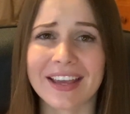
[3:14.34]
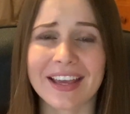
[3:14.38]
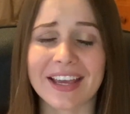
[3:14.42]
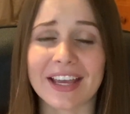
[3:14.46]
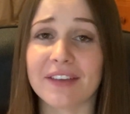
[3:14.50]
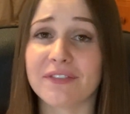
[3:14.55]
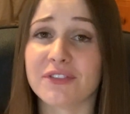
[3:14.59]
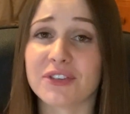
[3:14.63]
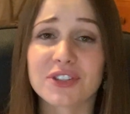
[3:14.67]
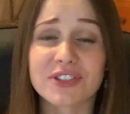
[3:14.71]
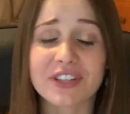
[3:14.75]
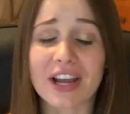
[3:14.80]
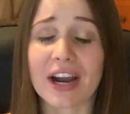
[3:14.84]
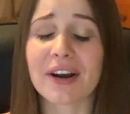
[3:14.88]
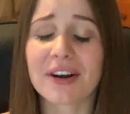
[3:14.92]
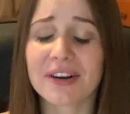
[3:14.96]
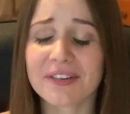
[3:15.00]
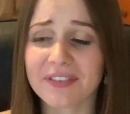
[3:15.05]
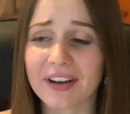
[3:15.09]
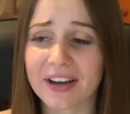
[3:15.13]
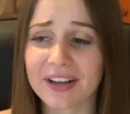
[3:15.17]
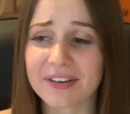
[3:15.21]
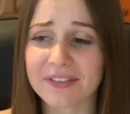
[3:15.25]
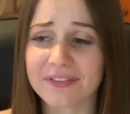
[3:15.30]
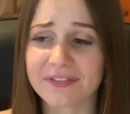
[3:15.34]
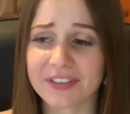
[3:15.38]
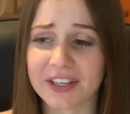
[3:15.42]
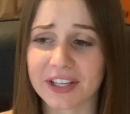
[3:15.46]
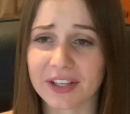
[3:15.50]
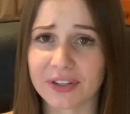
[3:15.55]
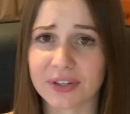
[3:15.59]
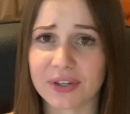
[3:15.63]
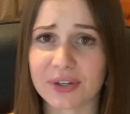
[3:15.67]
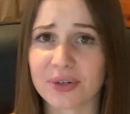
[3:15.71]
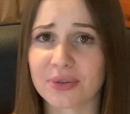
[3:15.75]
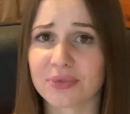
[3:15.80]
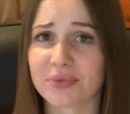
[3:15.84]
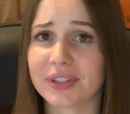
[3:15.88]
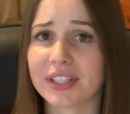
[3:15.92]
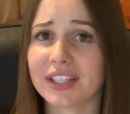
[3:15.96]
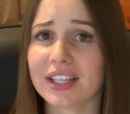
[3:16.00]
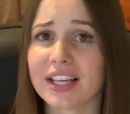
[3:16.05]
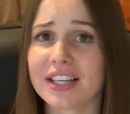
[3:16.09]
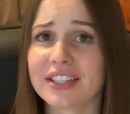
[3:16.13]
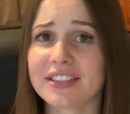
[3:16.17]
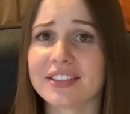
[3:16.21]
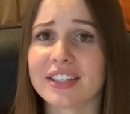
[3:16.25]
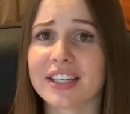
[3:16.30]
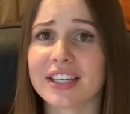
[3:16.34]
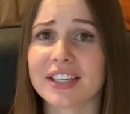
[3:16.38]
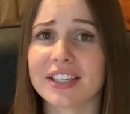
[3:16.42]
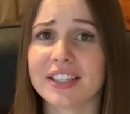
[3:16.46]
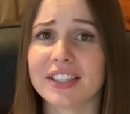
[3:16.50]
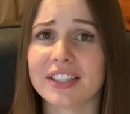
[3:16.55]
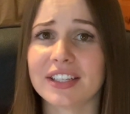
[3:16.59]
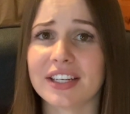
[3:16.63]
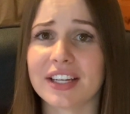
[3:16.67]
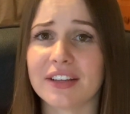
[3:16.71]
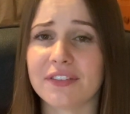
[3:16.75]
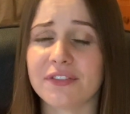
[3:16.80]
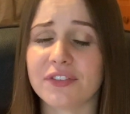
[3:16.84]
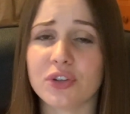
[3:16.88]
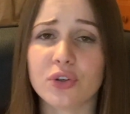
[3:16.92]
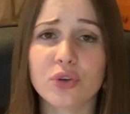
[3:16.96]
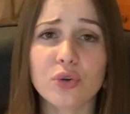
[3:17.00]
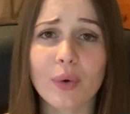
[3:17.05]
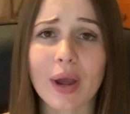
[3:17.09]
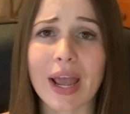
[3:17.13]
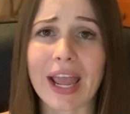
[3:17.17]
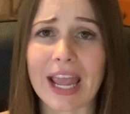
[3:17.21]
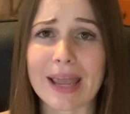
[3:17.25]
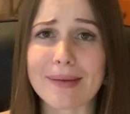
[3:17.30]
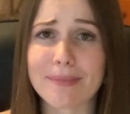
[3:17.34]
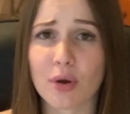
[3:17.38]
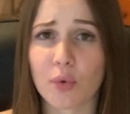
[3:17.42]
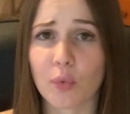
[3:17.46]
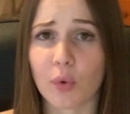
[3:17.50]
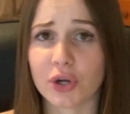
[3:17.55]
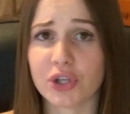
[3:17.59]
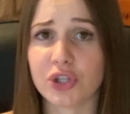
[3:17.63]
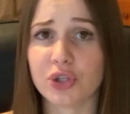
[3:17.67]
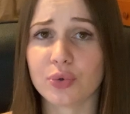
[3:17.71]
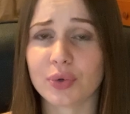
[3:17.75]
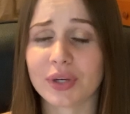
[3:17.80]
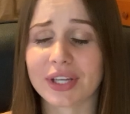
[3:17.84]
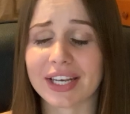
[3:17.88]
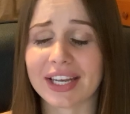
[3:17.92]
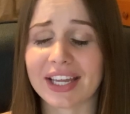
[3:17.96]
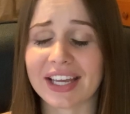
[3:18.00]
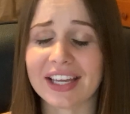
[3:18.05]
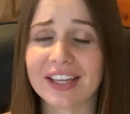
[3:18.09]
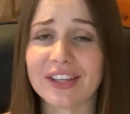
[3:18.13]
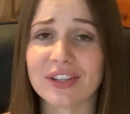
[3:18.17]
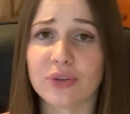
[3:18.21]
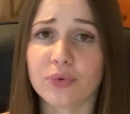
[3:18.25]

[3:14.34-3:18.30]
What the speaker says: If you're terrified of failure, realize that if you aim at what you can hit,